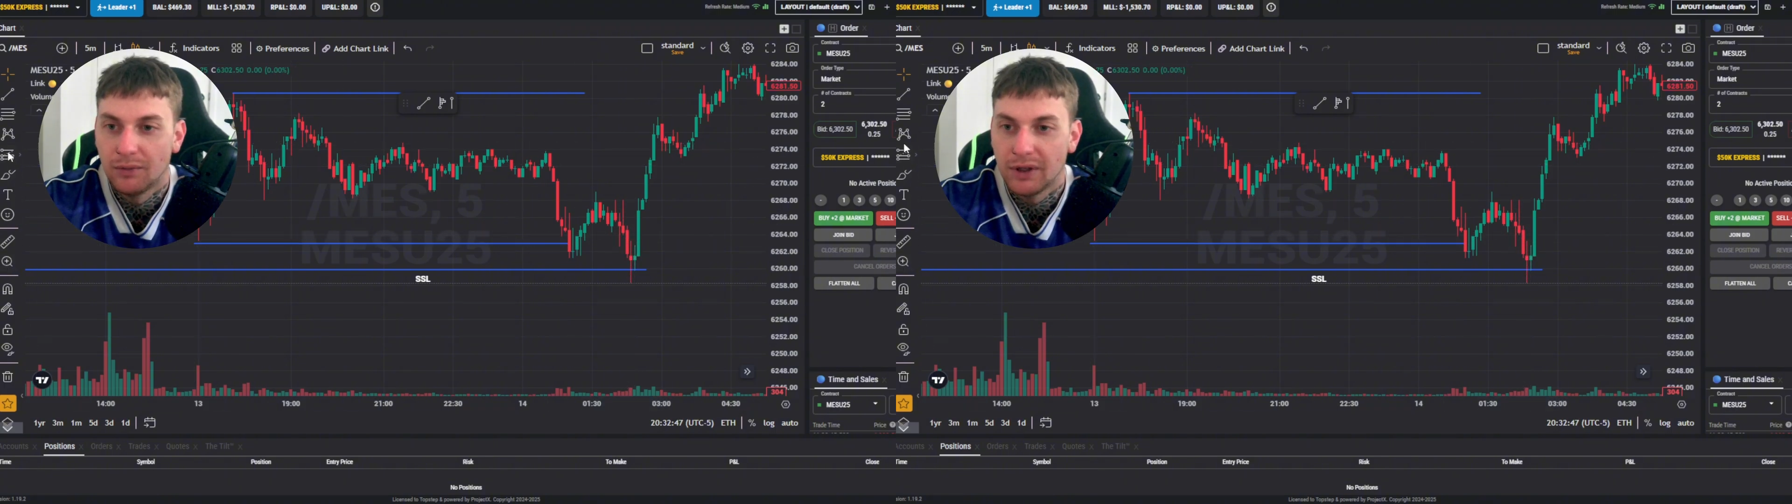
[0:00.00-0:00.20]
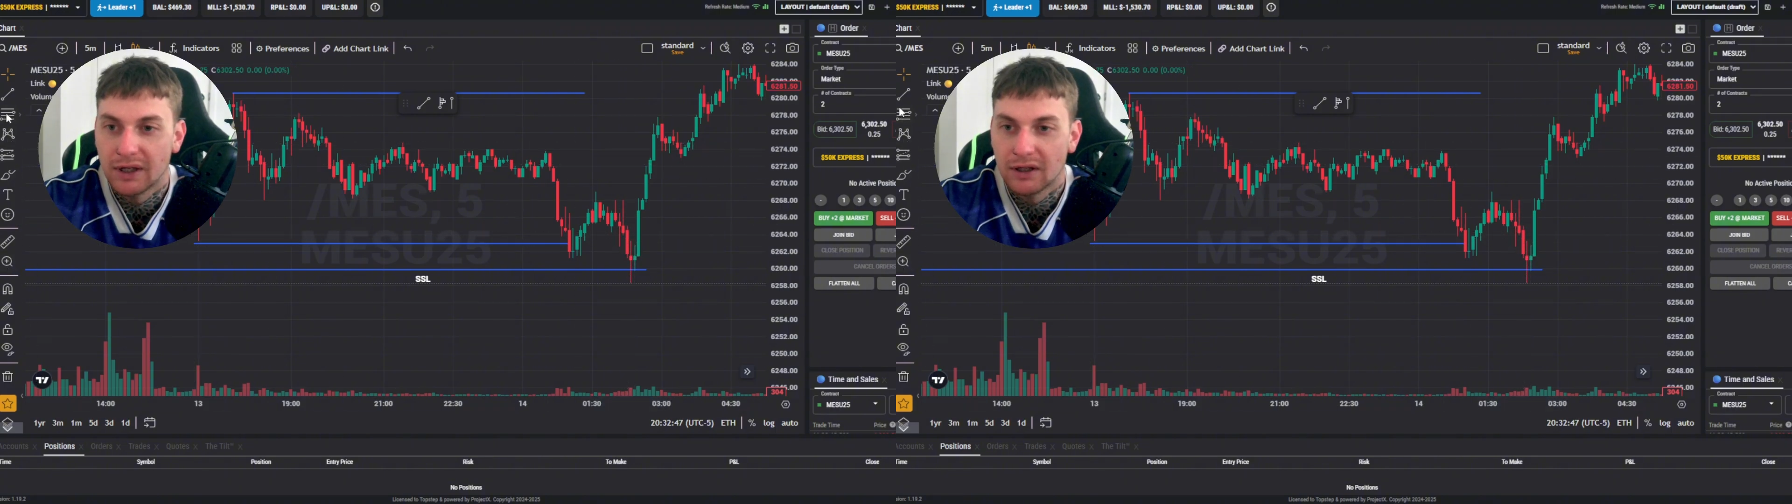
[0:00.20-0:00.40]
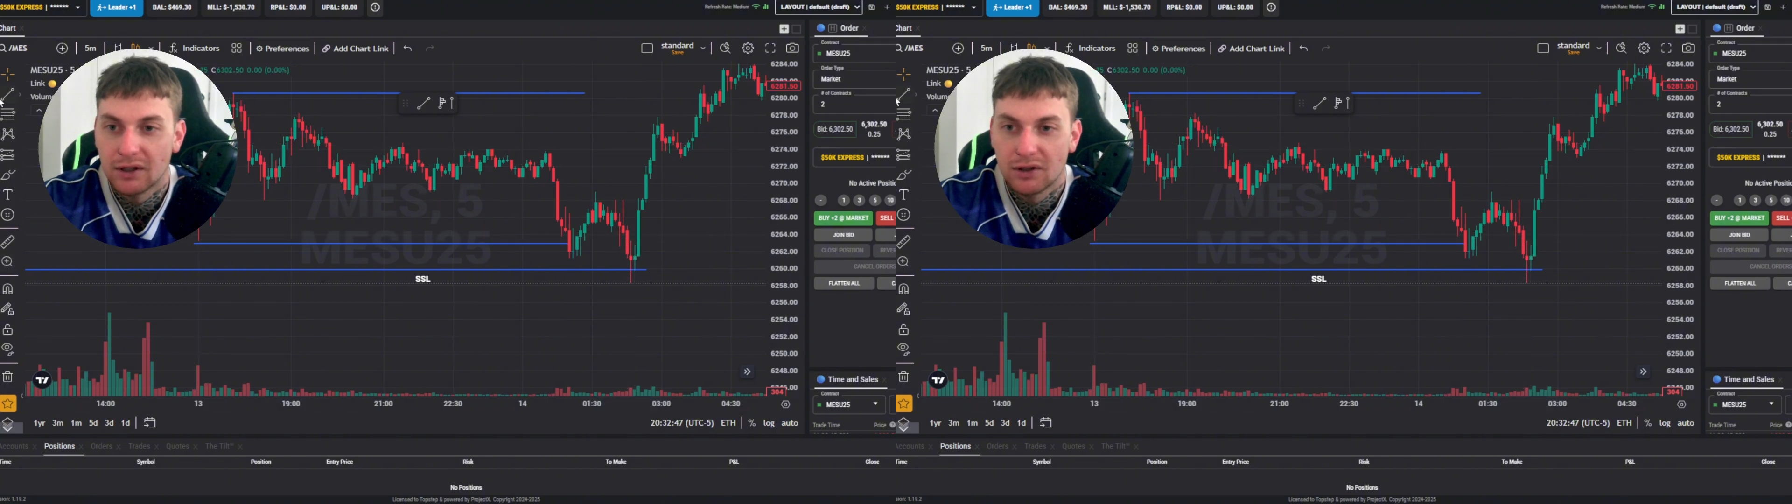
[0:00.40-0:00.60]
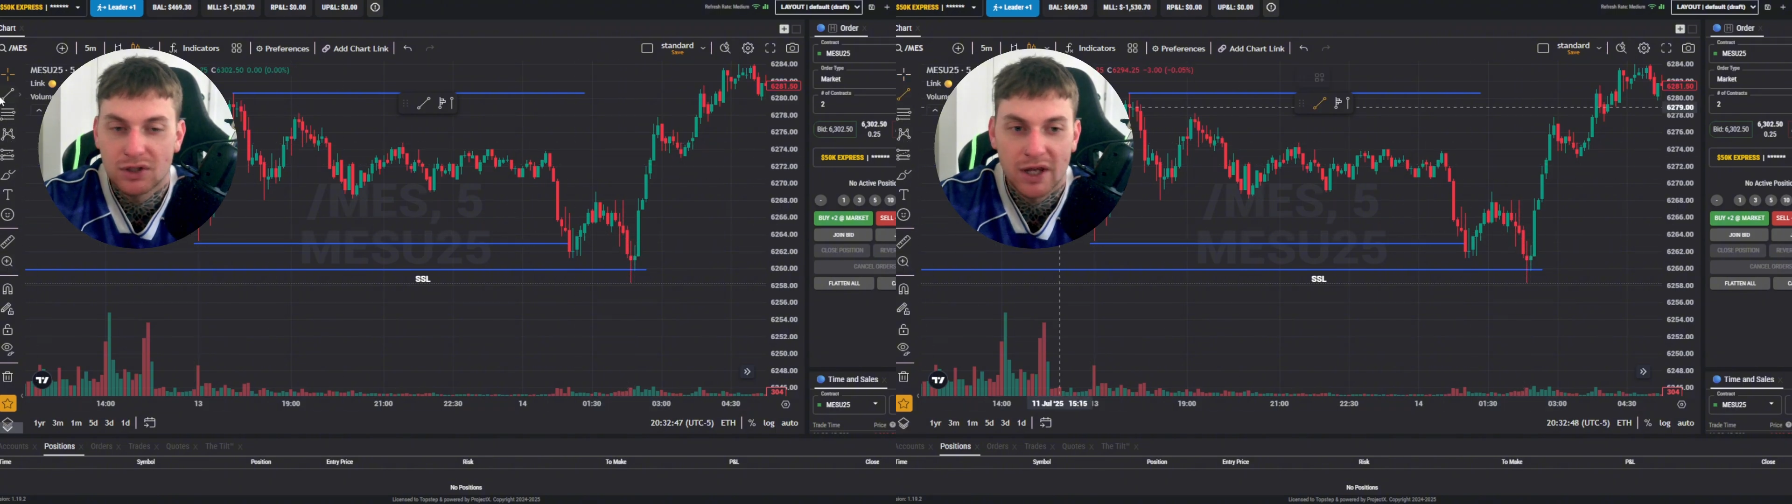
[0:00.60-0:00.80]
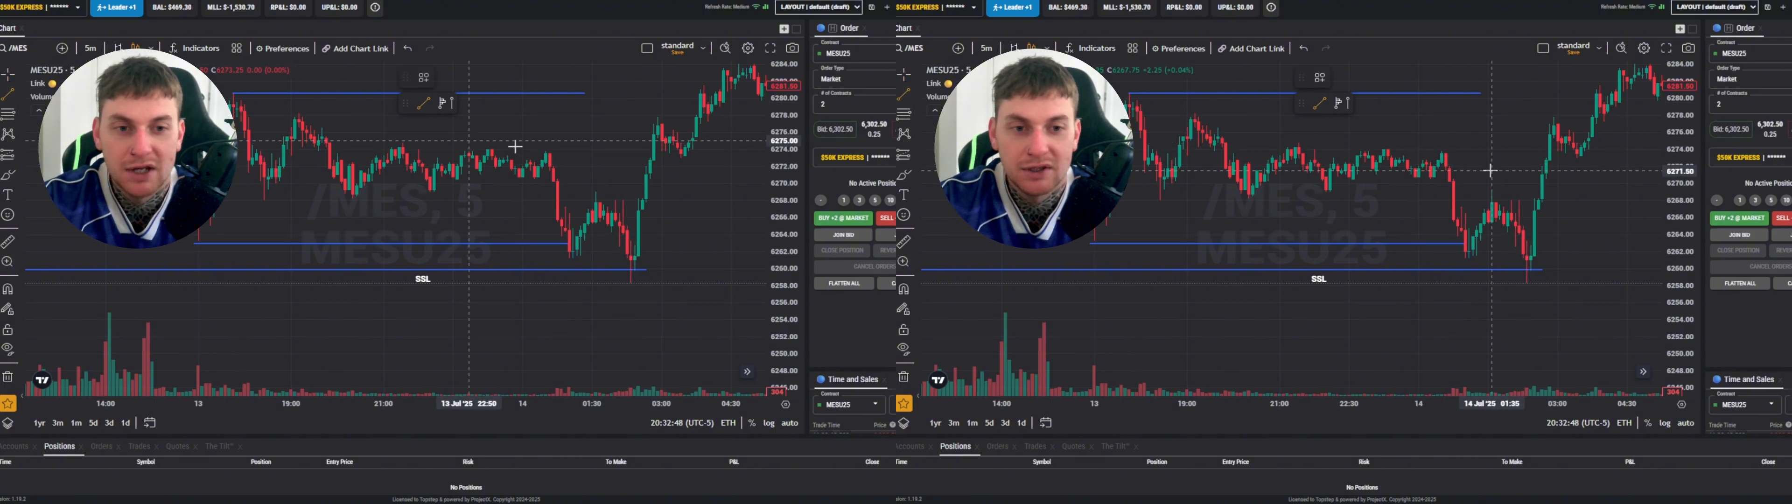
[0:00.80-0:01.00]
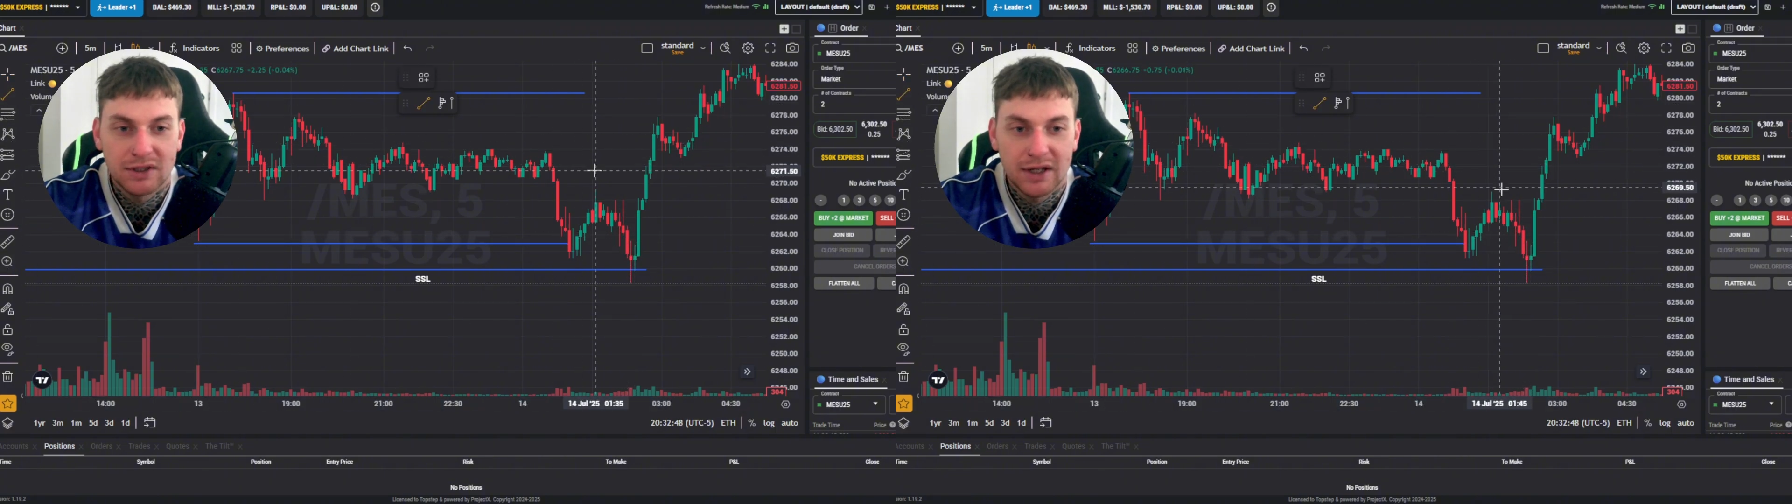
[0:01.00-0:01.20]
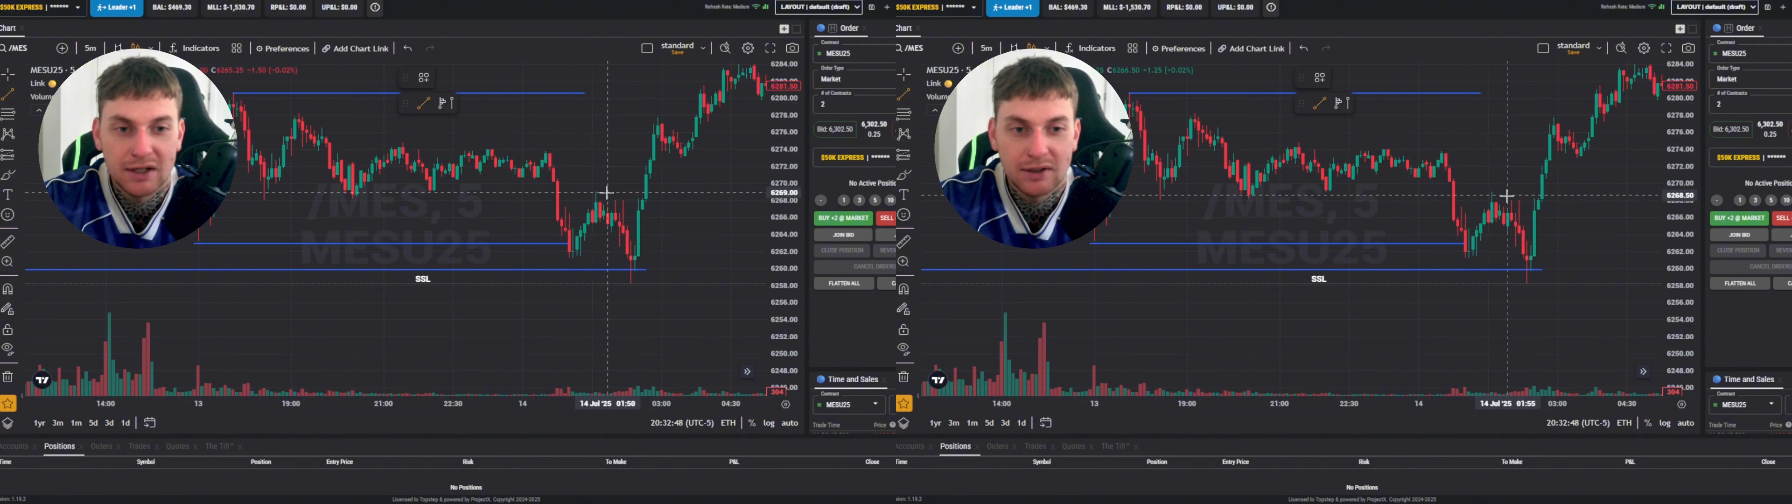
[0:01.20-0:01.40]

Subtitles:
We get a change in the state of